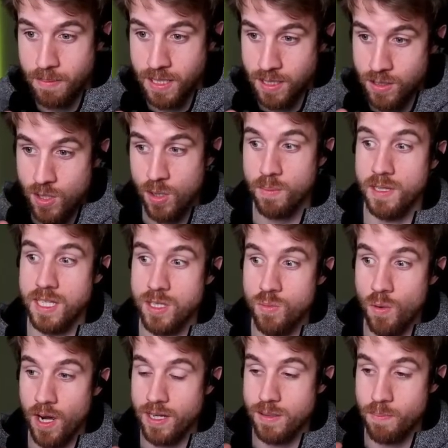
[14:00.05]
Like normally you
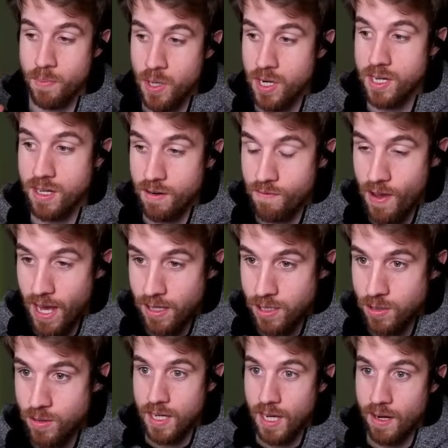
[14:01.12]
want pretty good
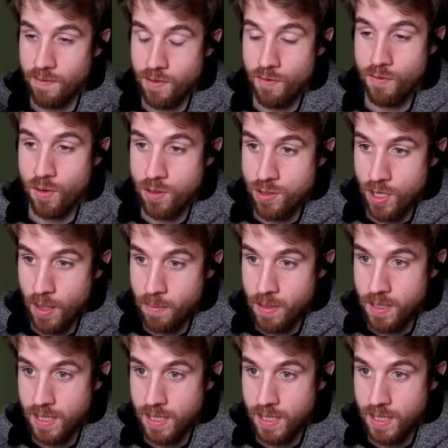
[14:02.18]
value out of your 4 drop.